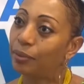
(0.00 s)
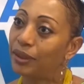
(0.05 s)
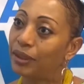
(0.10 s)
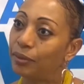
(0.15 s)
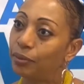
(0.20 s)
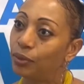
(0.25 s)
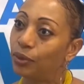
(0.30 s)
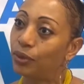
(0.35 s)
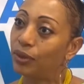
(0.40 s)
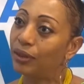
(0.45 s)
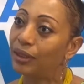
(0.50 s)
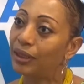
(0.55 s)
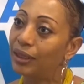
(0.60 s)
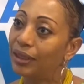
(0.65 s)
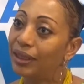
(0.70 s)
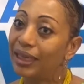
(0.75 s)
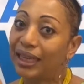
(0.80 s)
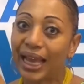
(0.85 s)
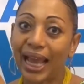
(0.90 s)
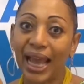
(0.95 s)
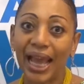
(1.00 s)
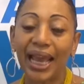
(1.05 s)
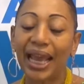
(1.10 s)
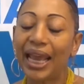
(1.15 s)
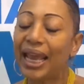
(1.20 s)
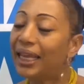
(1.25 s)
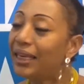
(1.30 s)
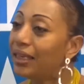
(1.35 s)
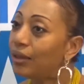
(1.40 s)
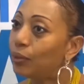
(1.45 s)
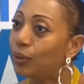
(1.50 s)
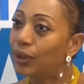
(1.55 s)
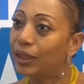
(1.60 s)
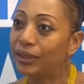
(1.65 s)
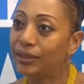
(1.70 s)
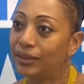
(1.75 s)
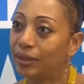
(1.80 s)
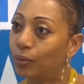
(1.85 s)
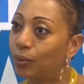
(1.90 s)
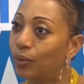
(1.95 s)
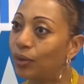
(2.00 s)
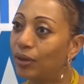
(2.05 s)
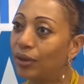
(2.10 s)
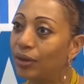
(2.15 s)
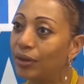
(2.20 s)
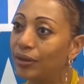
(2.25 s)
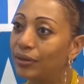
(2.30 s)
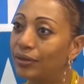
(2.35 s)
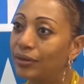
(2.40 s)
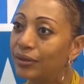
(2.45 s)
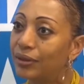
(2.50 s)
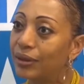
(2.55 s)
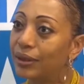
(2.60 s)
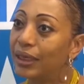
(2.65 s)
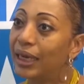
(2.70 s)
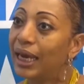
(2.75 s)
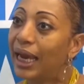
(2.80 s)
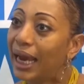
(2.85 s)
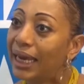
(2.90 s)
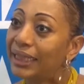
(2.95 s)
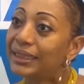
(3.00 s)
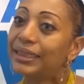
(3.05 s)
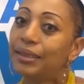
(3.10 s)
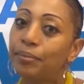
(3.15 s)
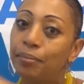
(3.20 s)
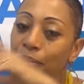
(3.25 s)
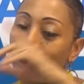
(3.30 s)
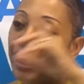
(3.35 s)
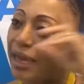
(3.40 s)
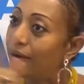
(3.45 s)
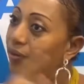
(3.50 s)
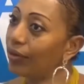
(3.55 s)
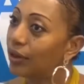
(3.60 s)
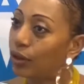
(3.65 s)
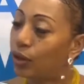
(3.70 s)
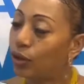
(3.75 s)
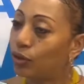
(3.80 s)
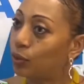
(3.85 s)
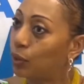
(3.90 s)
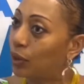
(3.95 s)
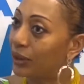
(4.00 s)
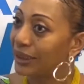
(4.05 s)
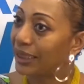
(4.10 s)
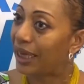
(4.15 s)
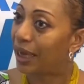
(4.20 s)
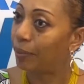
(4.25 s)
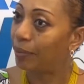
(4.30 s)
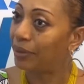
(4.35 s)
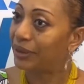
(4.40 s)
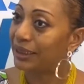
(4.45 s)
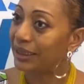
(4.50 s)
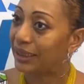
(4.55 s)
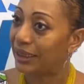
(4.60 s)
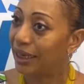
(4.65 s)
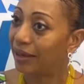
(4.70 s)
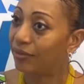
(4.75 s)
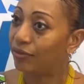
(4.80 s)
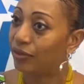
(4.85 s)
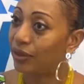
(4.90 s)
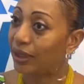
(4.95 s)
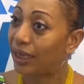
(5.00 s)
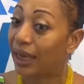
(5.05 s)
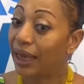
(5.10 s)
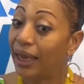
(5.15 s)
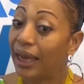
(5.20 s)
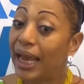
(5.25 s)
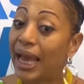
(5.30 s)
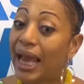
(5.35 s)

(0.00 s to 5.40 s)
people anywhere in the world has a bearing on what happens in Africa.